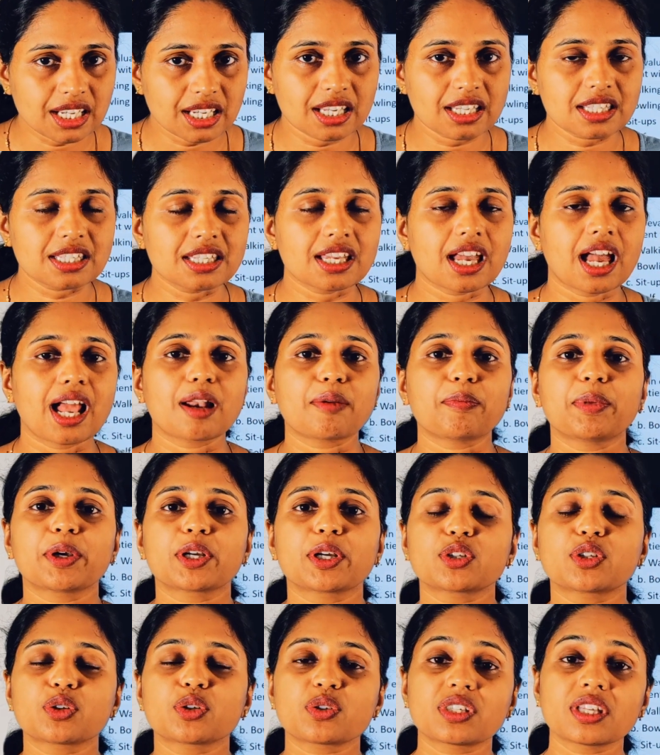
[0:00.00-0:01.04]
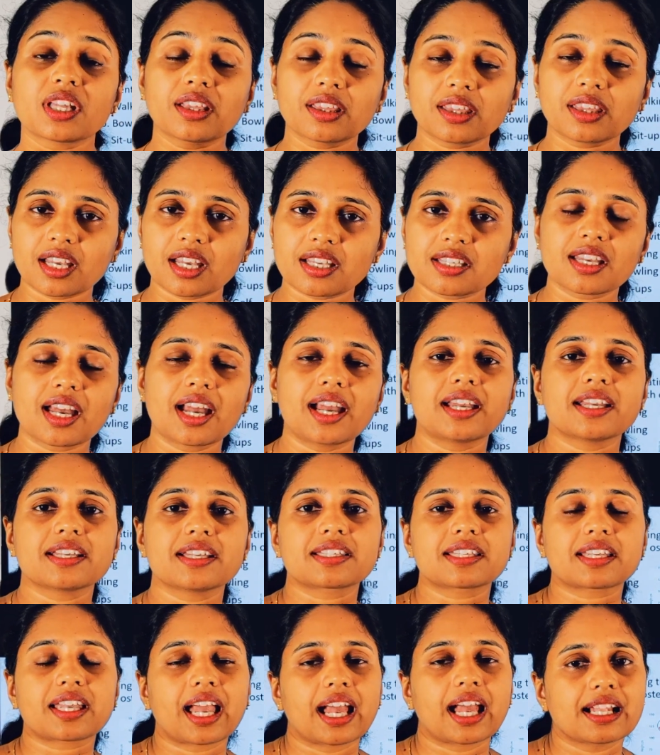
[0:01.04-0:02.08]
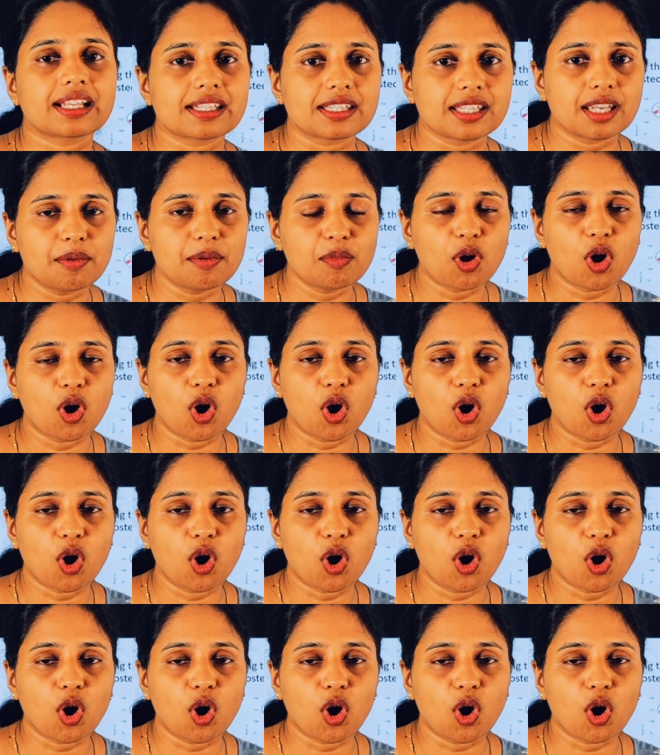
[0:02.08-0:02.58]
is helping to synthesize calcium,